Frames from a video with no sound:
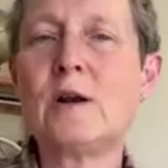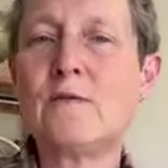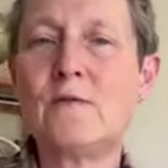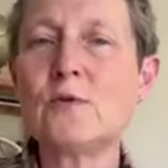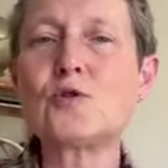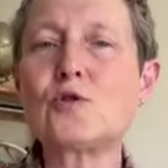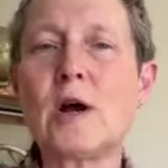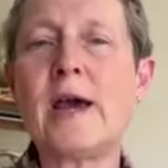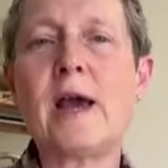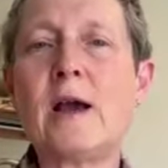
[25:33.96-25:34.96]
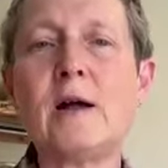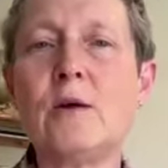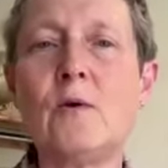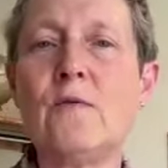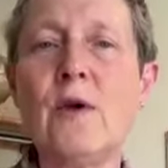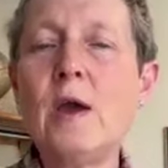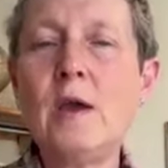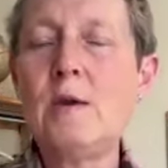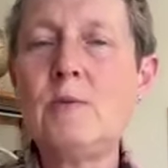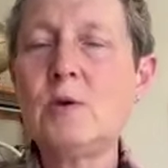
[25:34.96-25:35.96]
wonderful triangle of
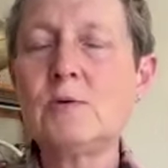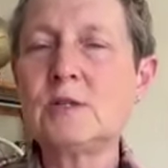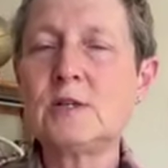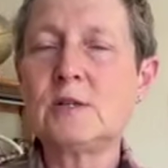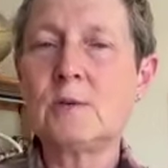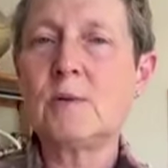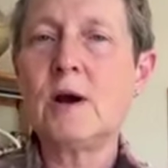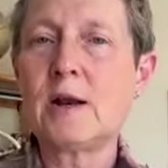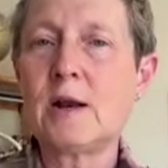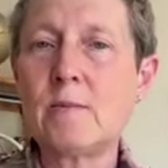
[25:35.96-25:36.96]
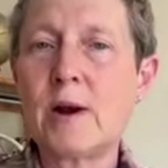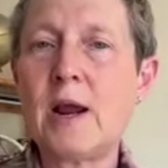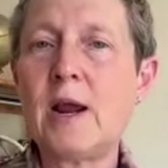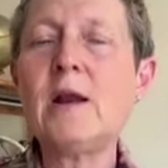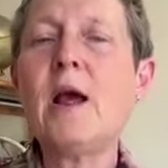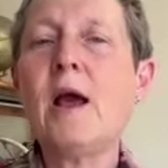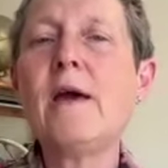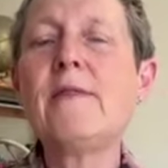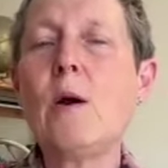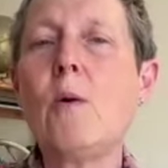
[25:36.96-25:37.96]
immune system, gut, and brain,
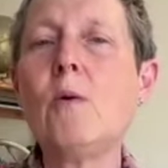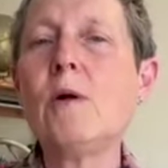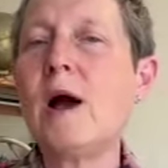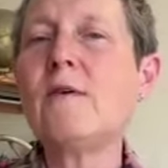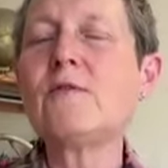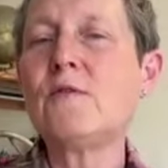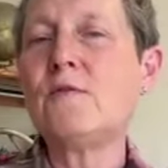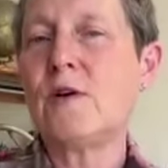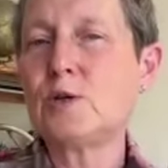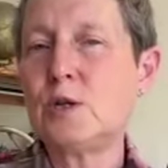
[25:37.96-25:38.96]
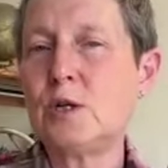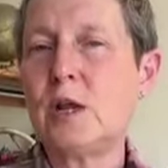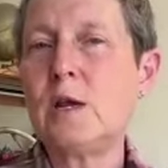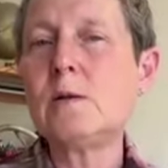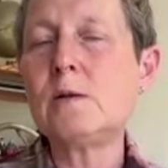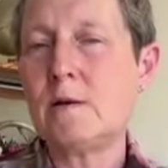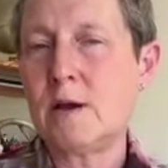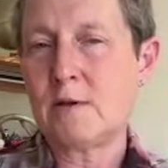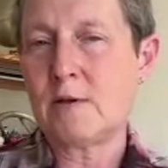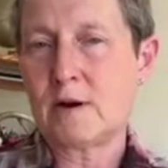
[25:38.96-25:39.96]
and they all have to function in
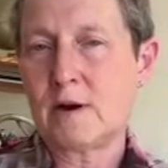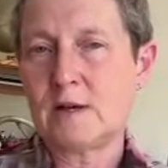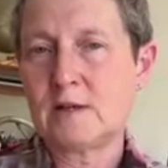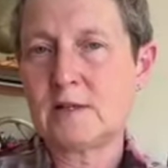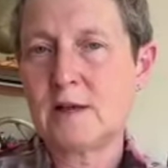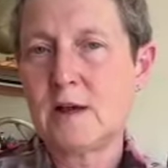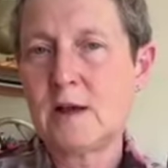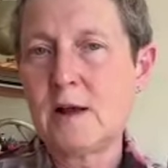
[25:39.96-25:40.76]
togetherness.